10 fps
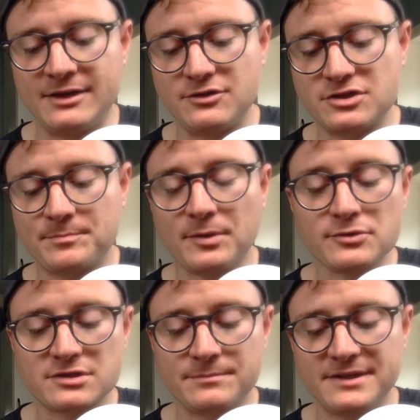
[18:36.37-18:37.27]
you're
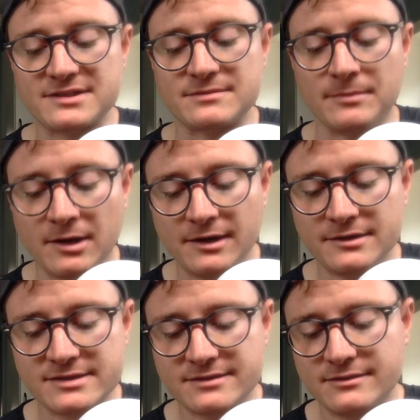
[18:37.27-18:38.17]
supposed to be
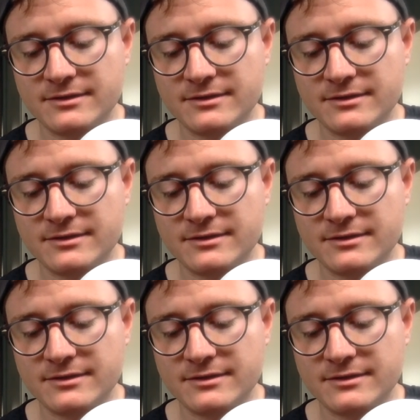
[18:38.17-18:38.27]
smart?